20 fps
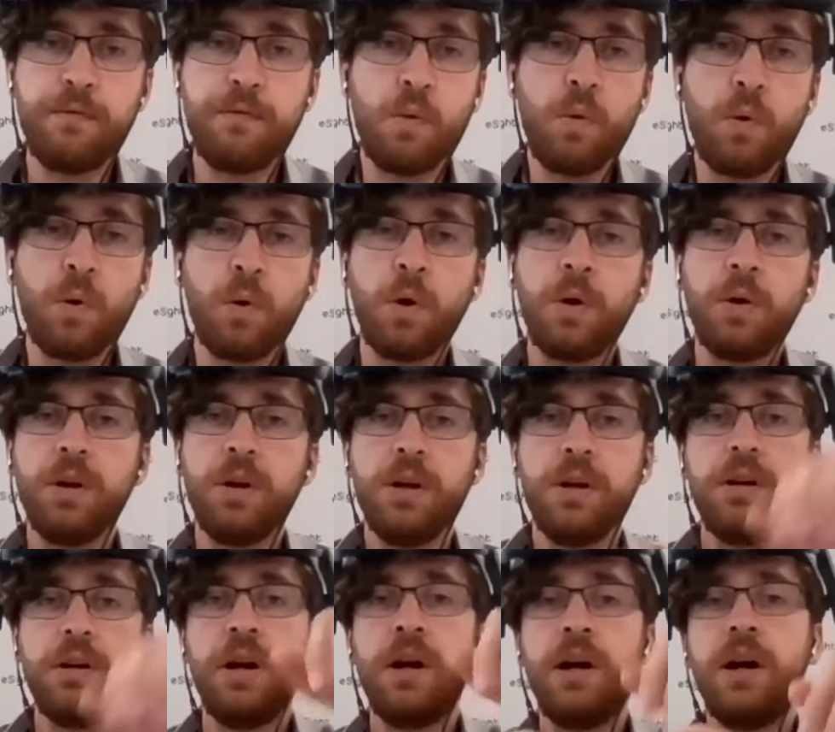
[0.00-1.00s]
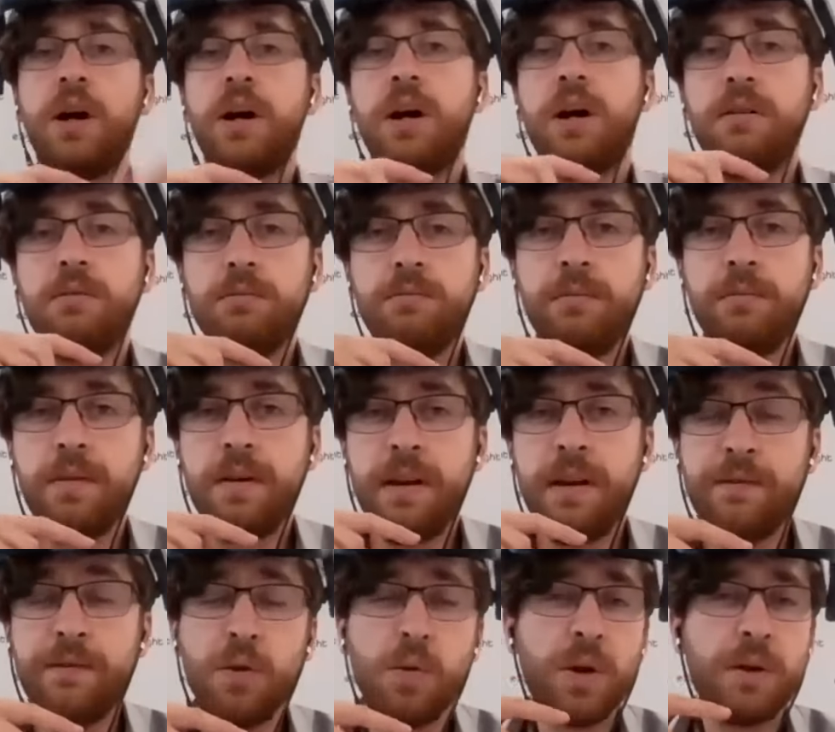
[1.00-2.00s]
for
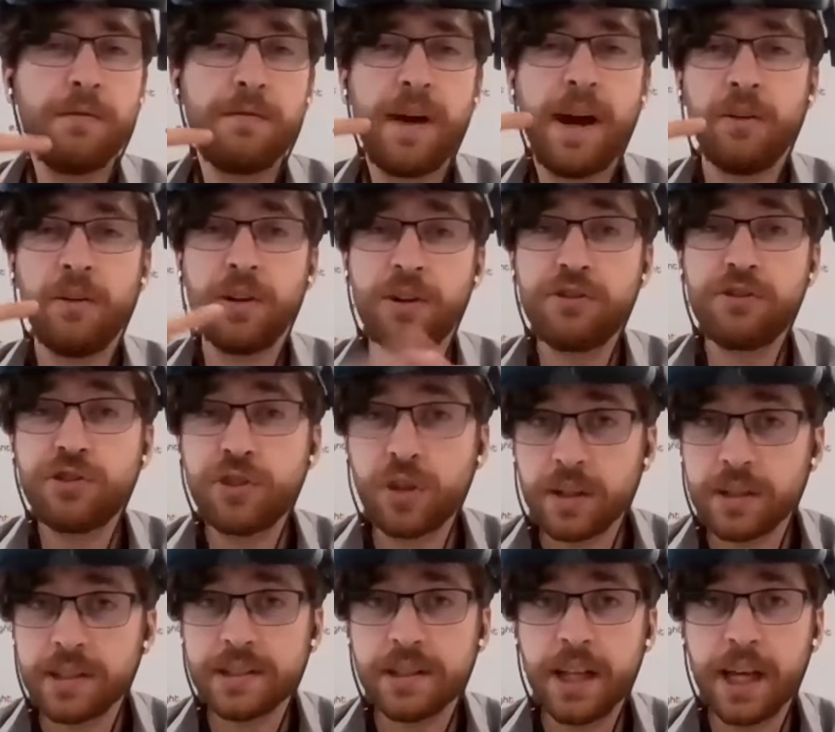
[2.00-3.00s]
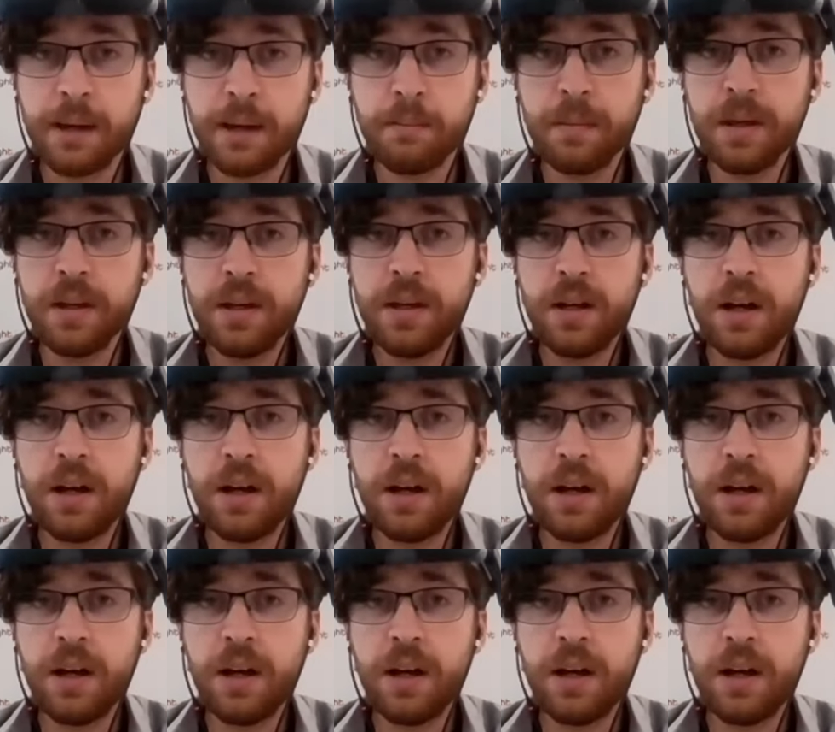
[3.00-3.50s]
if you want to file an insurance claim,